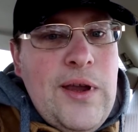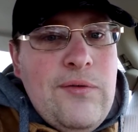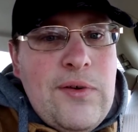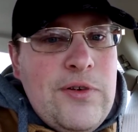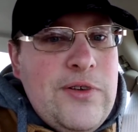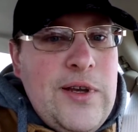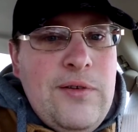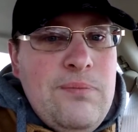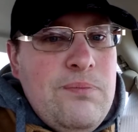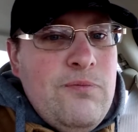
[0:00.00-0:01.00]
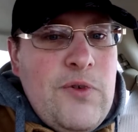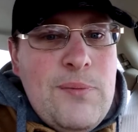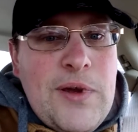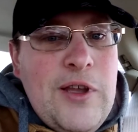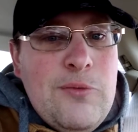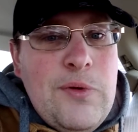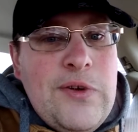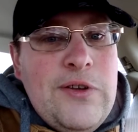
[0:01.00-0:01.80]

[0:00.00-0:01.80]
I've ever seen from a kids' movie.